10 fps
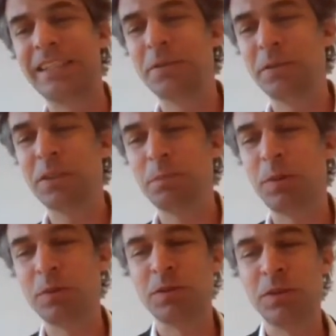you were
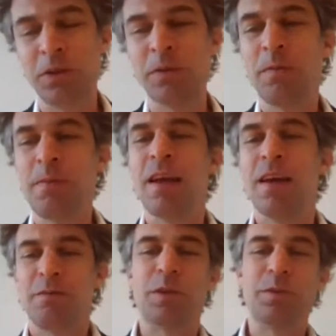supposed to know
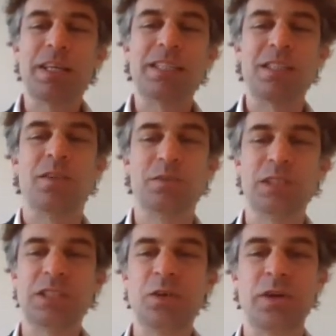for the rest of
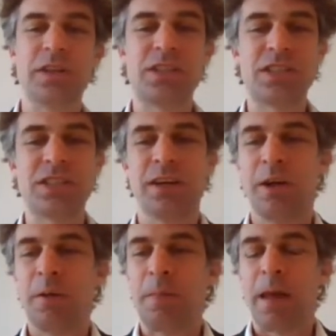this course.
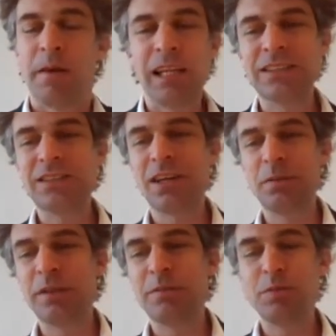Well, let's start
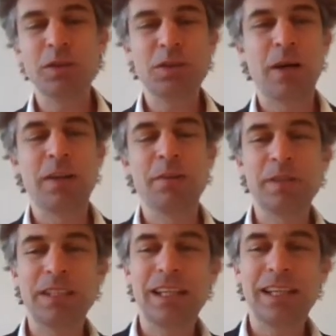with the first one
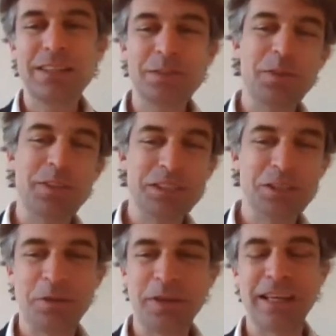with a little
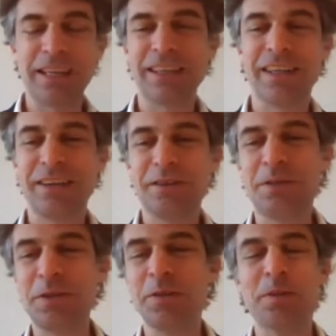historic
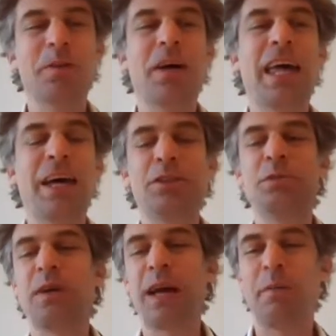view.
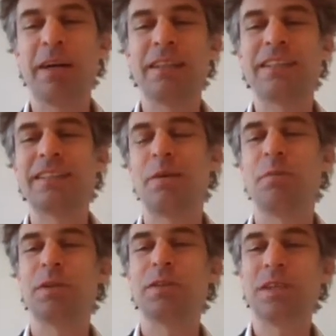Algebra, where does that
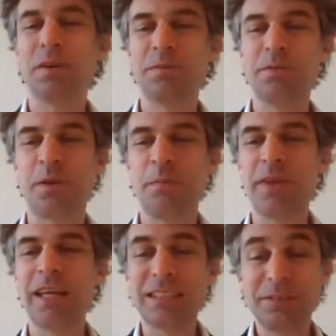word come
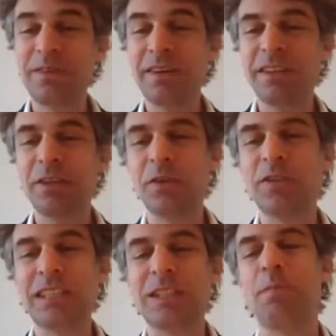from? It's a very old
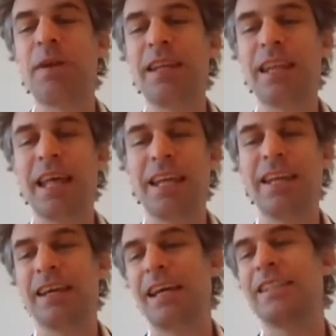discipline,
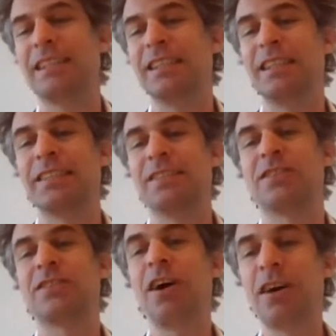and actually it
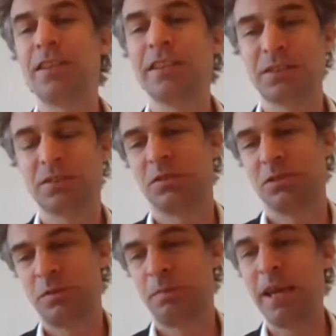started,
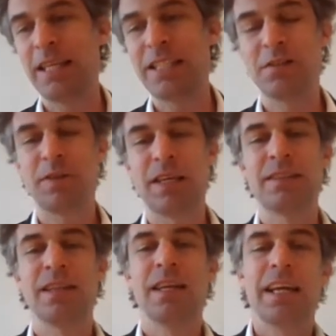the basis of
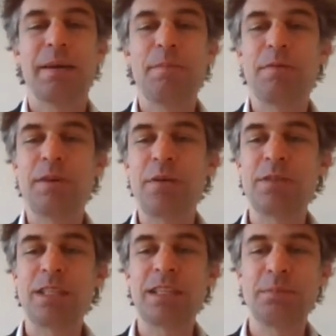it can be
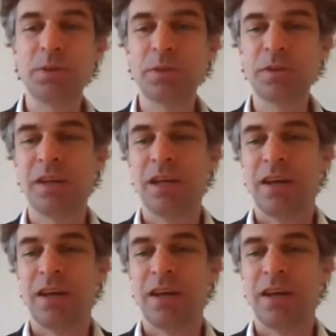found in a book